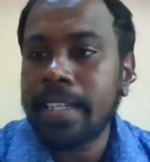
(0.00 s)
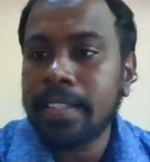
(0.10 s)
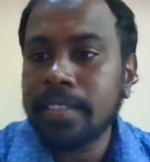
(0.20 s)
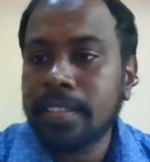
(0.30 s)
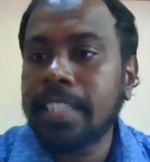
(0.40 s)

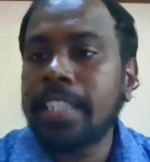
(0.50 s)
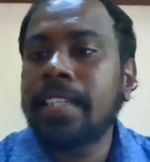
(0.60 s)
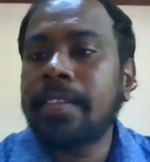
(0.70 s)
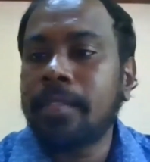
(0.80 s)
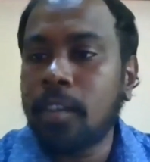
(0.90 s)
sea
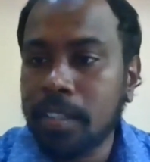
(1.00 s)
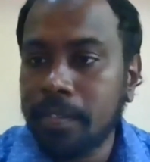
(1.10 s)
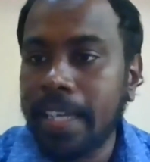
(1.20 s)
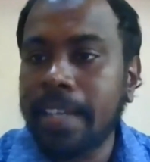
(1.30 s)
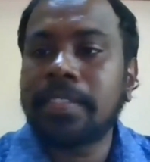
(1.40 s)
water
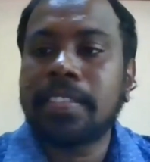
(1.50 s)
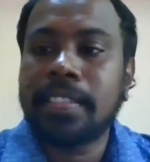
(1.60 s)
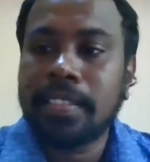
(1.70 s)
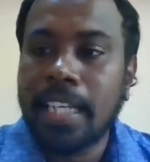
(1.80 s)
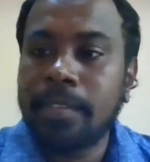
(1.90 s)

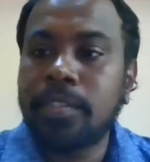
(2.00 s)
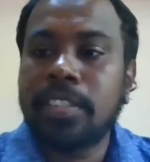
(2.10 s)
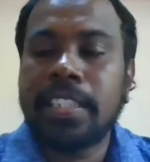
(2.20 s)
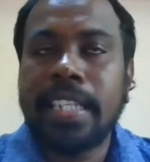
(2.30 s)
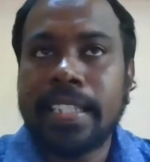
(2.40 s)
waves. I would say
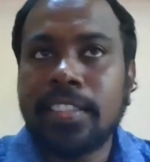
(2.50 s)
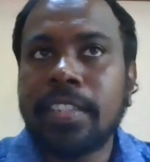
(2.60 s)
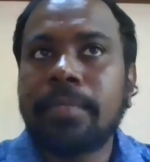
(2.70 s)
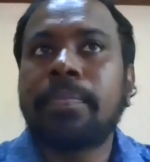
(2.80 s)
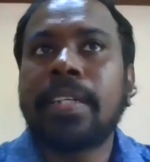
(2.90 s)
that
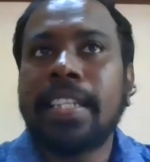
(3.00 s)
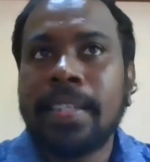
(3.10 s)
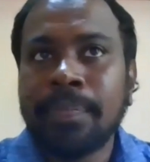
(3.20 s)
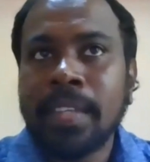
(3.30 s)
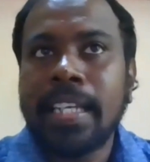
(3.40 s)

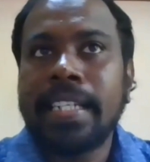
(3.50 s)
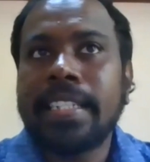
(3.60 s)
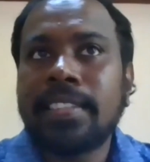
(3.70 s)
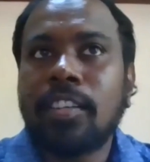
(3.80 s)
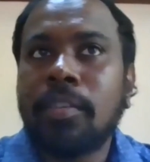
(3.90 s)
it
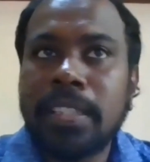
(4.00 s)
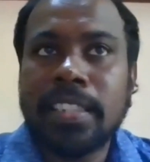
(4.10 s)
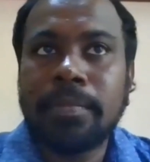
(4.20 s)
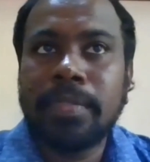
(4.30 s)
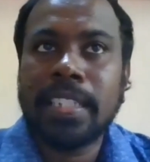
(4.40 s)
is normally
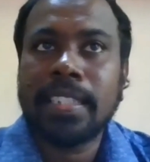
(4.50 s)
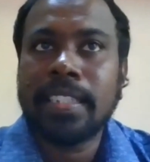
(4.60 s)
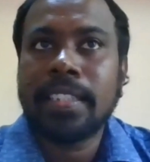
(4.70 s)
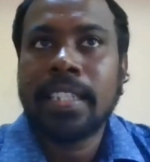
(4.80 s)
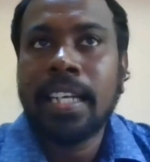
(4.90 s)

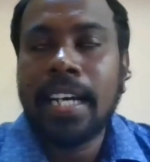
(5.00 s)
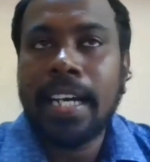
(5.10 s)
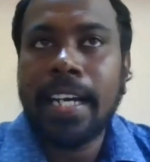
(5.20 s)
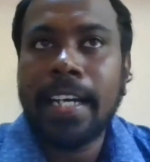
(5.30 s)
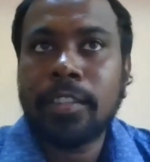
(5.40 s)
subjected
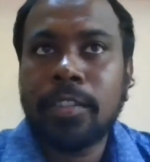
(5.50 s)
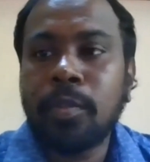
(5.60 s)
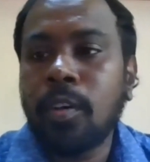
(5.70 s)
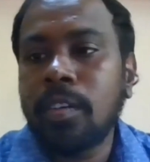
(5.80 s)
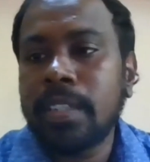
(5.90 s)
to
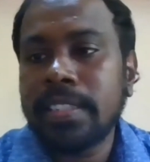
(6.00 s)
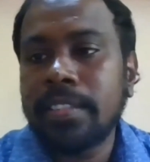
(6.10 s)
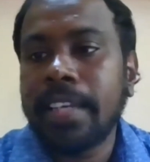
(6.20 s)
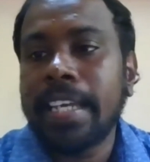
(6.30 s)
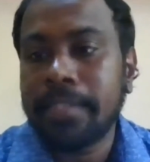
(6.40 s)
always the
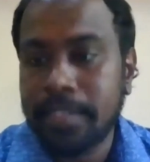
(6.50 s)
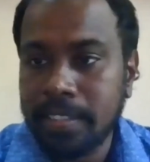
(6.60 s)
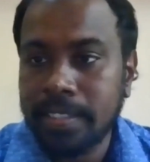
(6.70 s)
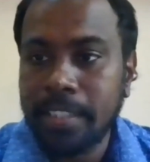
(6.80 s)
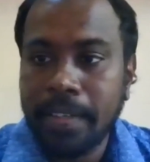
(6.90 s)
waves.
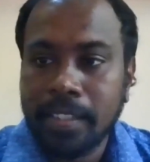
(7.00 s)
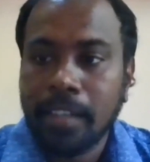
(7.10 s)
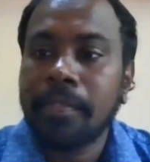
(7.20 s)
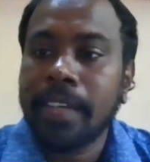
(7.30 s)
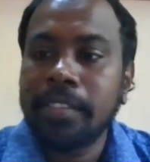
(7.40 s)
The effect
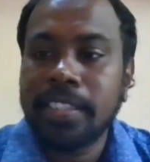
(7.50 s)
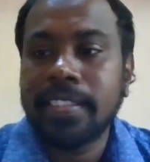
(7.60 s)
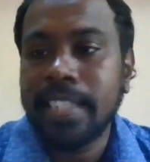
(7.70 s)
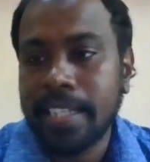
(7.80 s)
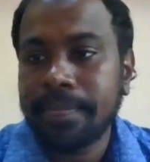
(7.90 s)
of waves is
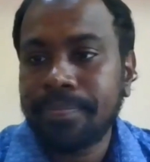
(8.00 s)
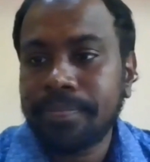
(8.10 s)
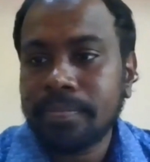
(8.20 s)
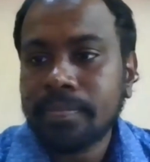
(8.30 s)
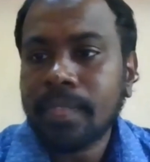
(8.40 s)
there.
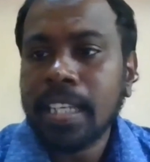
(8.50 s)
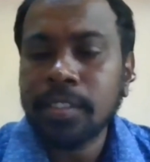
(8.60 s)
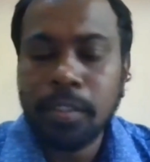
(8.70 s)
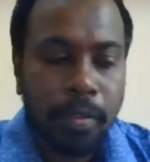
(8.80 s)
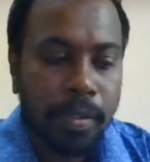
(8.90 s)

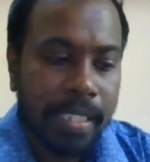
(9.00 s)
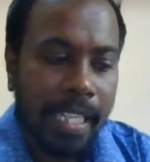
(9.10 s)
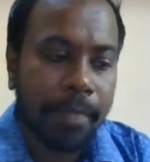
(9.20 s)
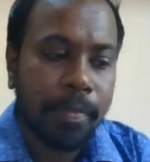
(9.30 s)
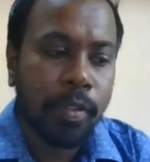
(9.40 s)
So
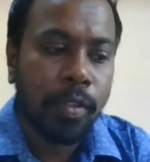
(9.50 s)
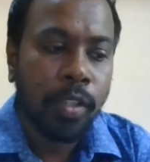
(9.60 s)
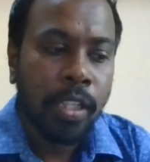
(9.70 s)
therefore,